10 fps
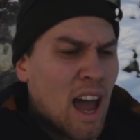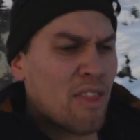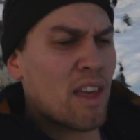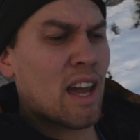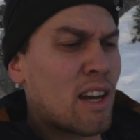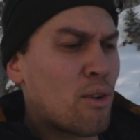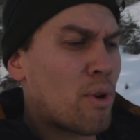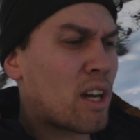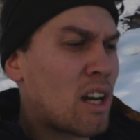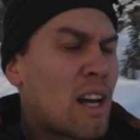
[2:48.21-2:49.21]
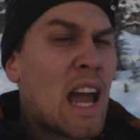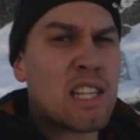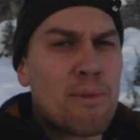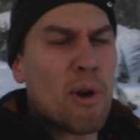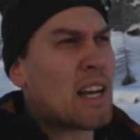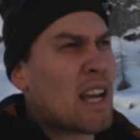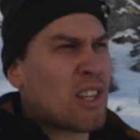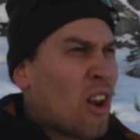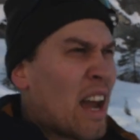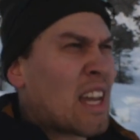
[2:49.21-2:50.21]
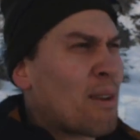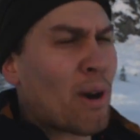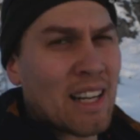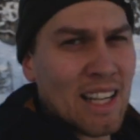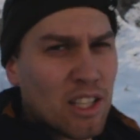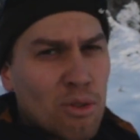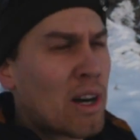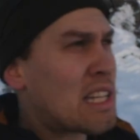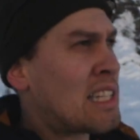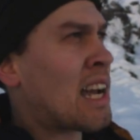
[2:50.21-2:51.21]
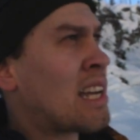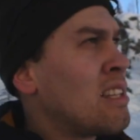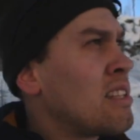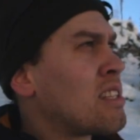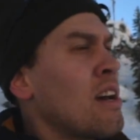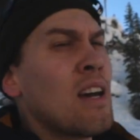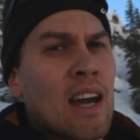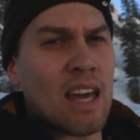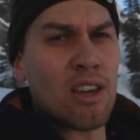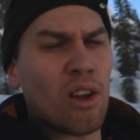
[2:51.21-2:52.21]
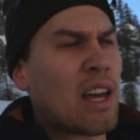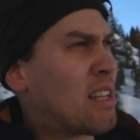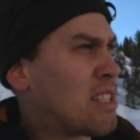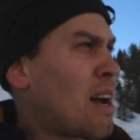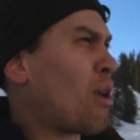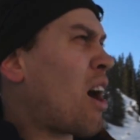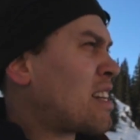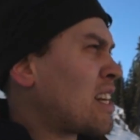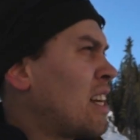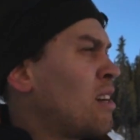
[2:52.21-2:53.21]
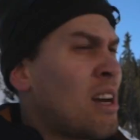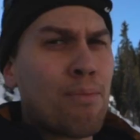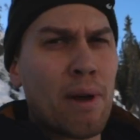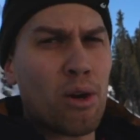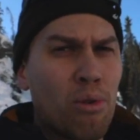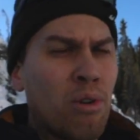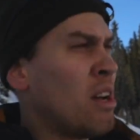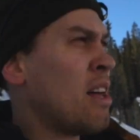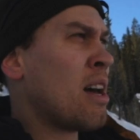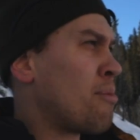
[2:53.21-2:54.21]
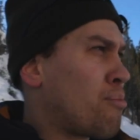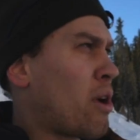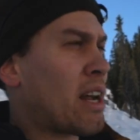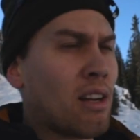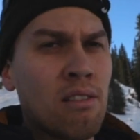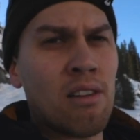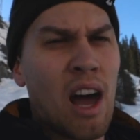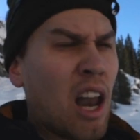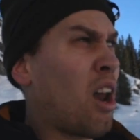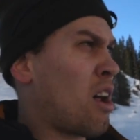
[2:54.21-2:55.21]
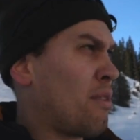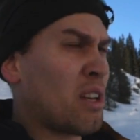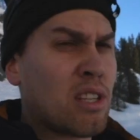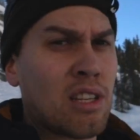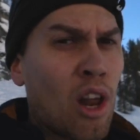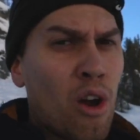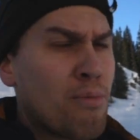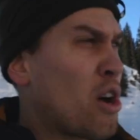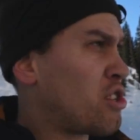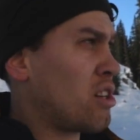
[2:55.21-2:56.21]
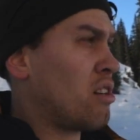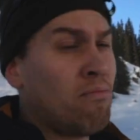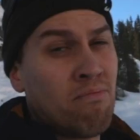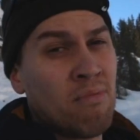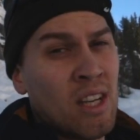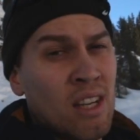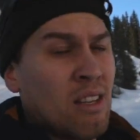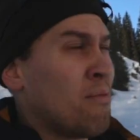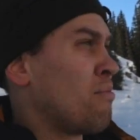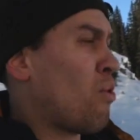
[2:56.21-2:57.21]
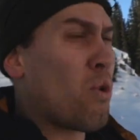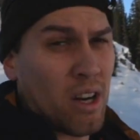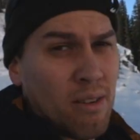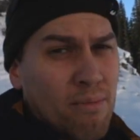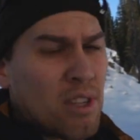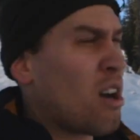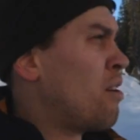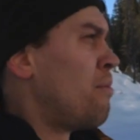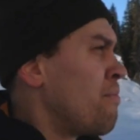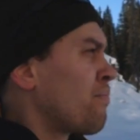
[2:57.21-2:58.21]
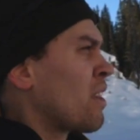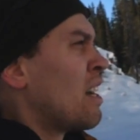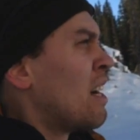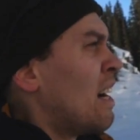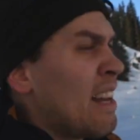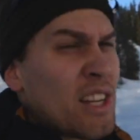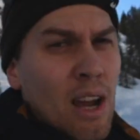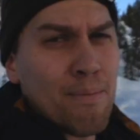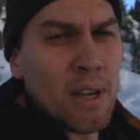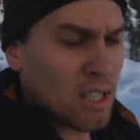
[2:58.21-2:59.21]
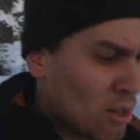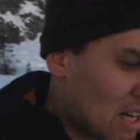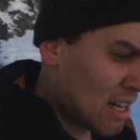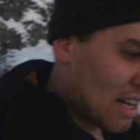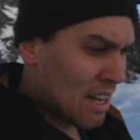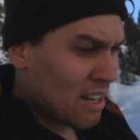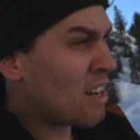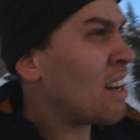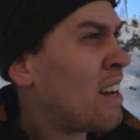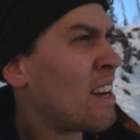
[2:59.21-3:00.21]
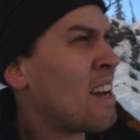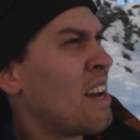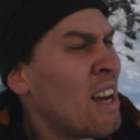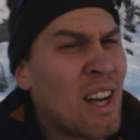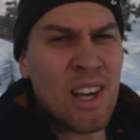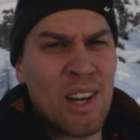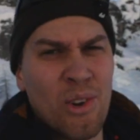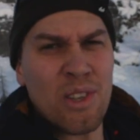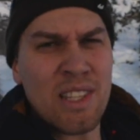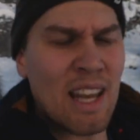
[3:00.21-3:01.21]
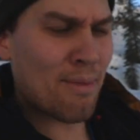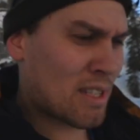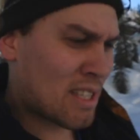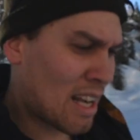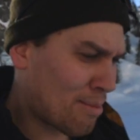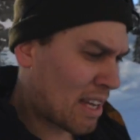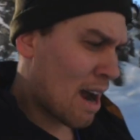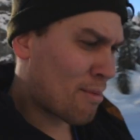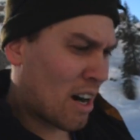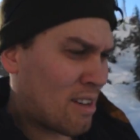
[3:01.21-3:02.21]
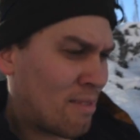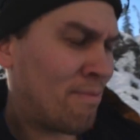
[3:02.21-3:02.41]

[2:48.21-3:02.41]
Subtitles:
and then we're going to actually bring it down to, like, you can bring it down to 20 seconds and they'll let some light in, but it'll bring a lot of the slow motion water. So let's jump into it, and we'll set up the camera.